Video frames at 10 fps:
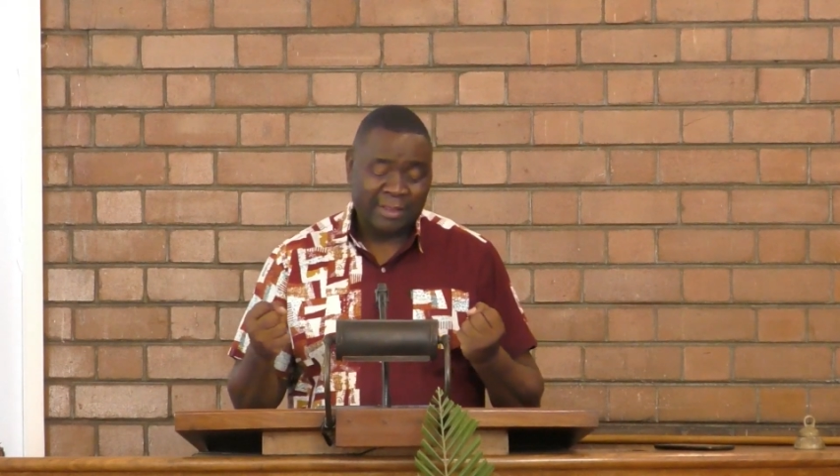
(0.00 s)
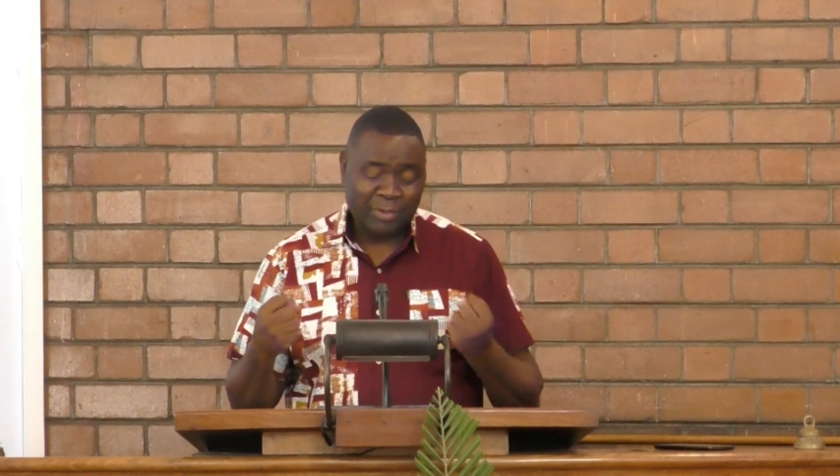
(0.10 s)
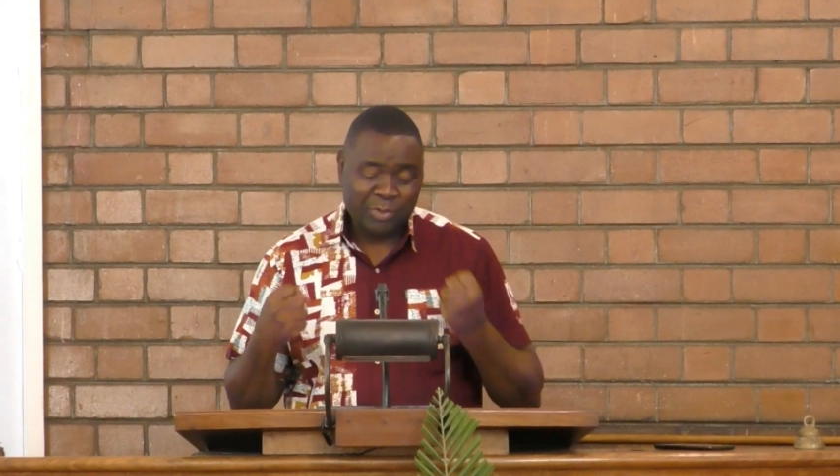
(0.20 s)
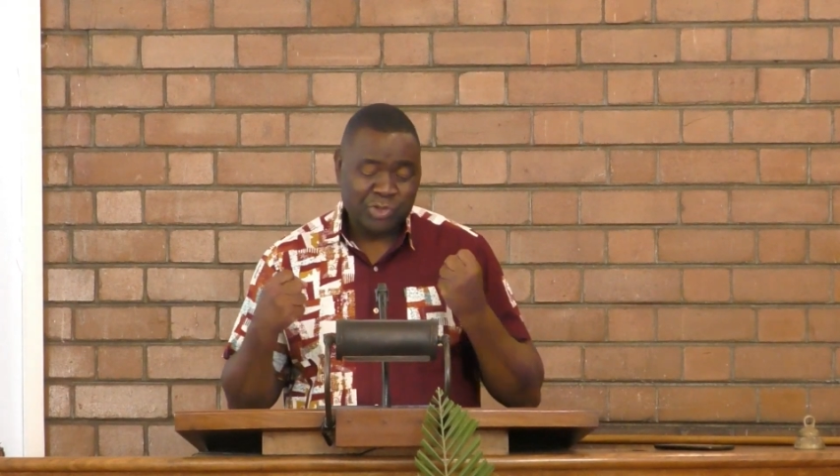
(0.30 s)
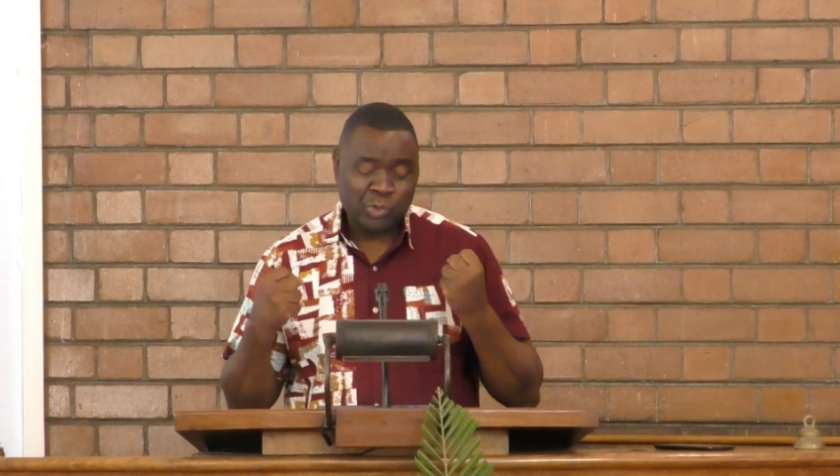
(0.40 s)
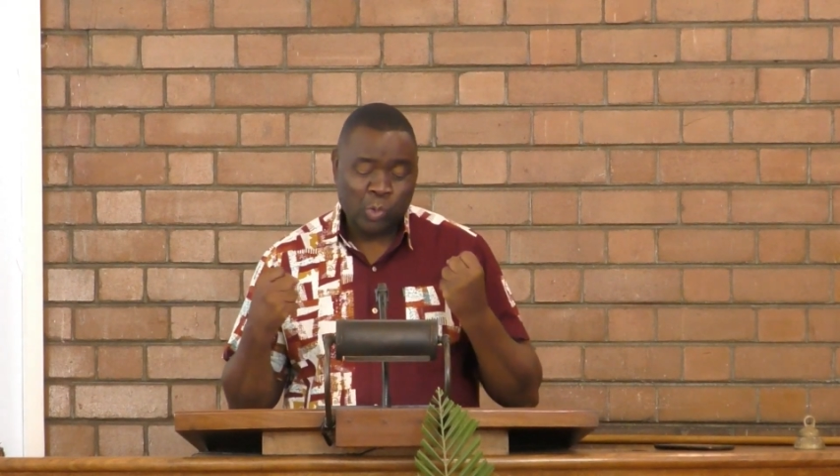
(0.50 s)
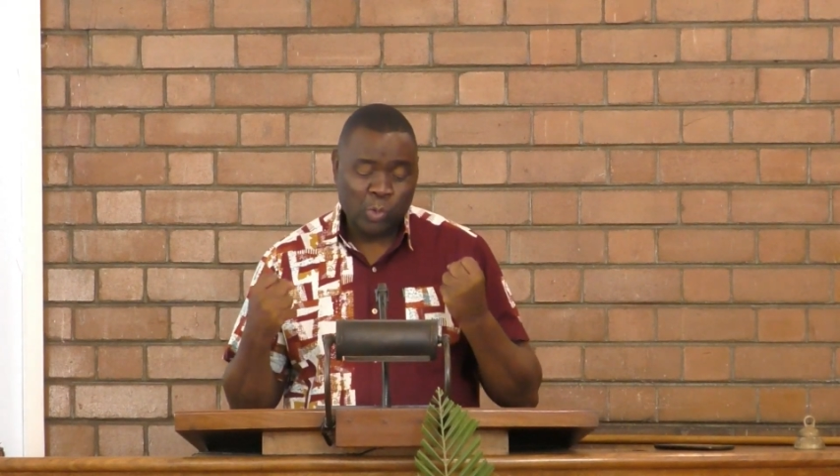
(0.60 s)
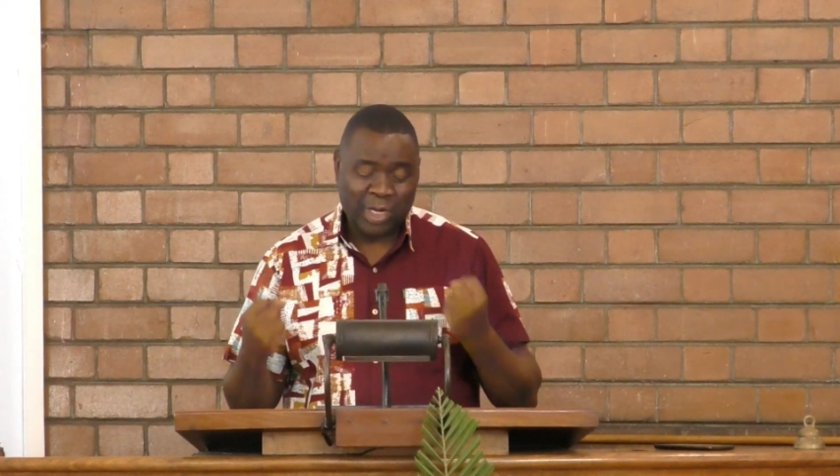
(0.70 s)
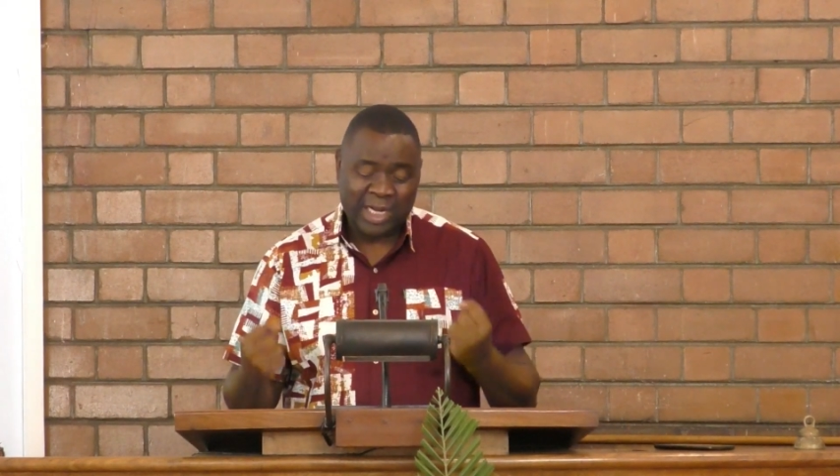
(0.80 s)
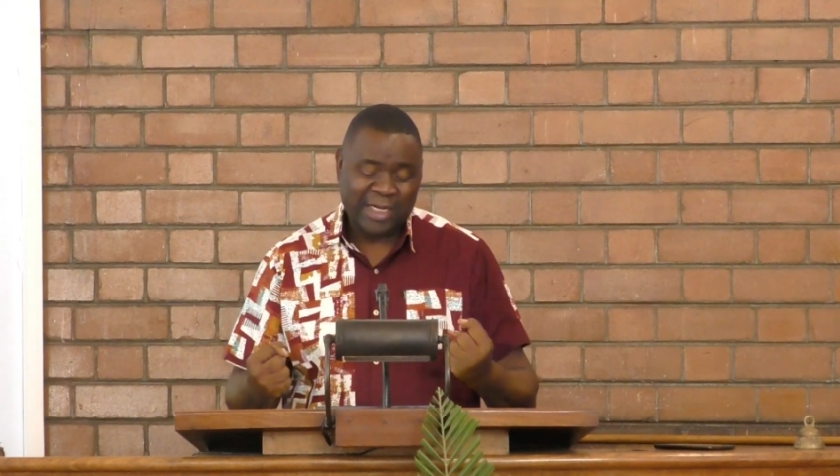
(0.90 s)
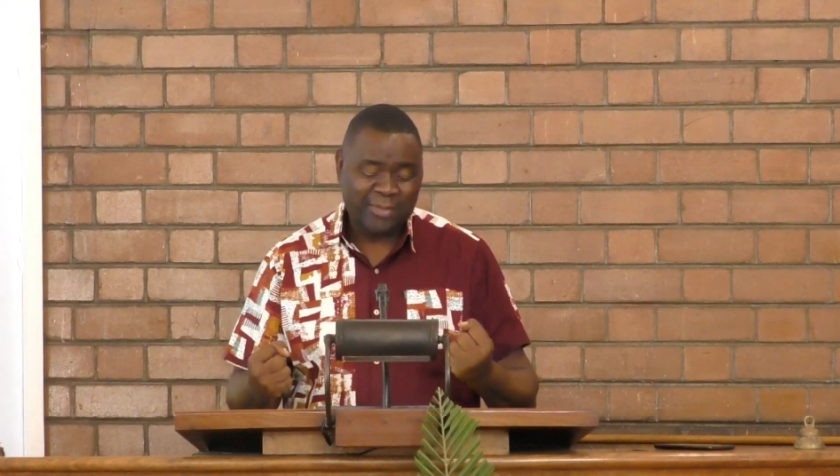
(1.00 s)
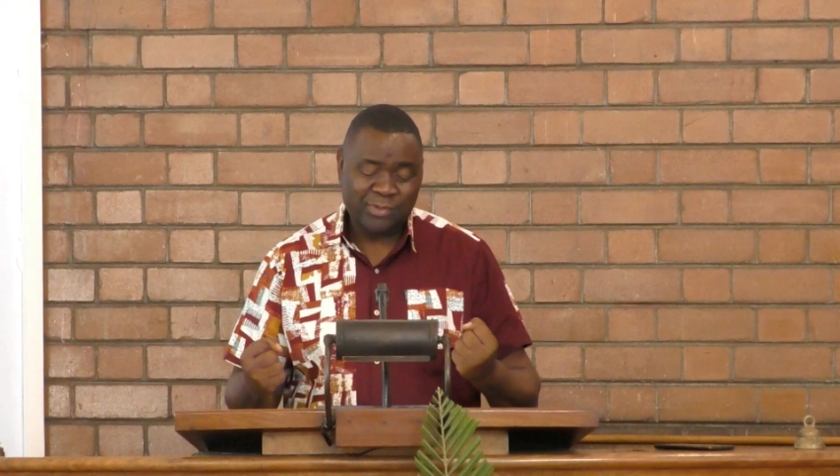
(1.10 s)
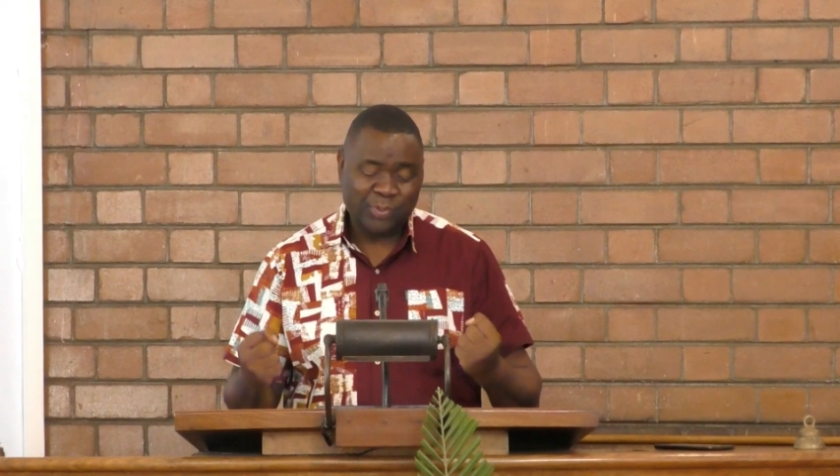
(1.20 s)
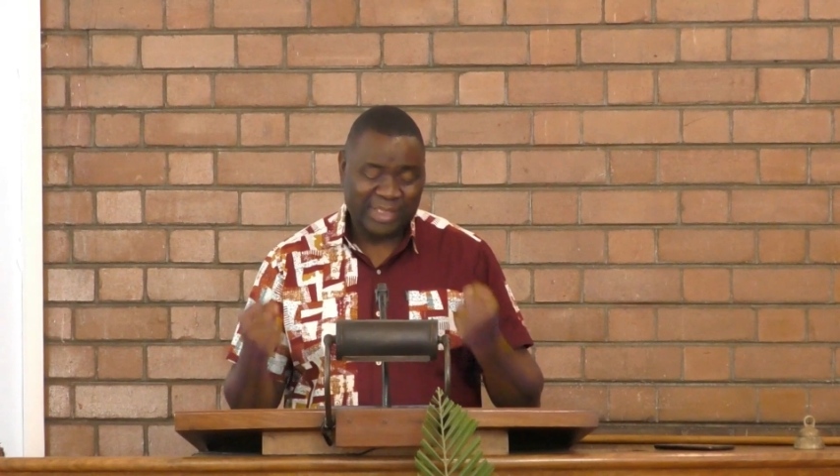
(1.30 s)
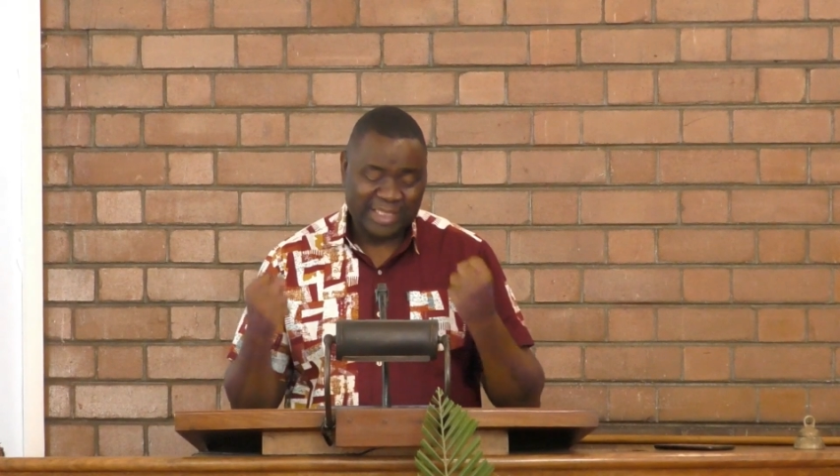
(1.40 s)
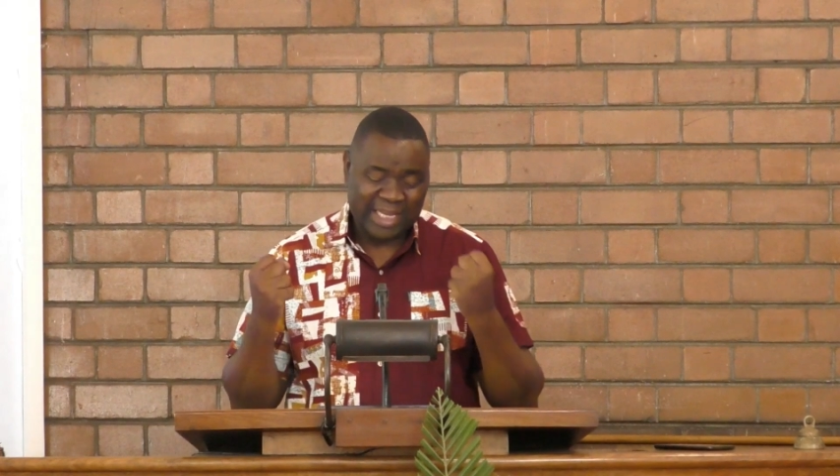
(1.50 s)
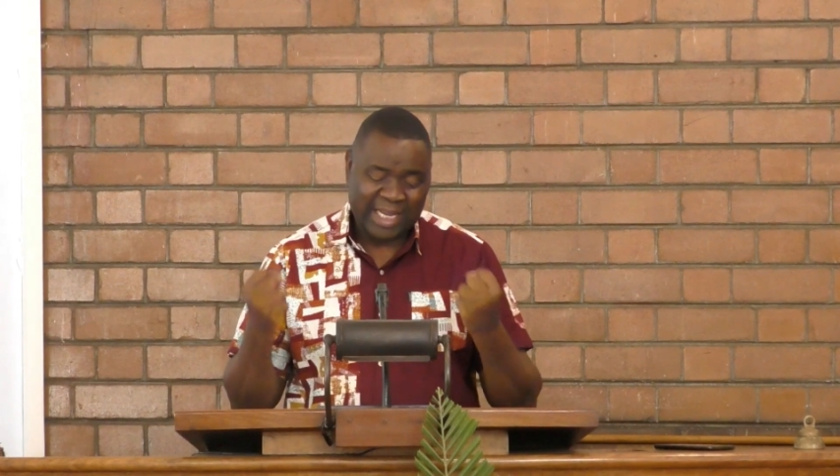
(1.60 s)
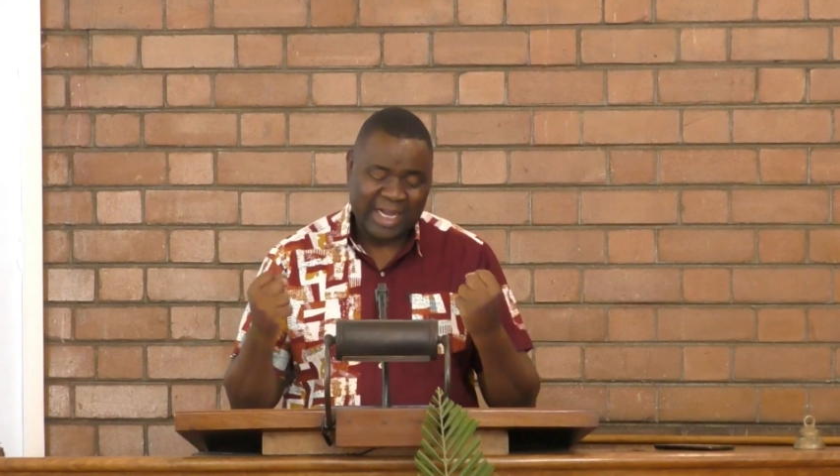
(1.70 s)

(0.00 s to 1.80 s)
those who come with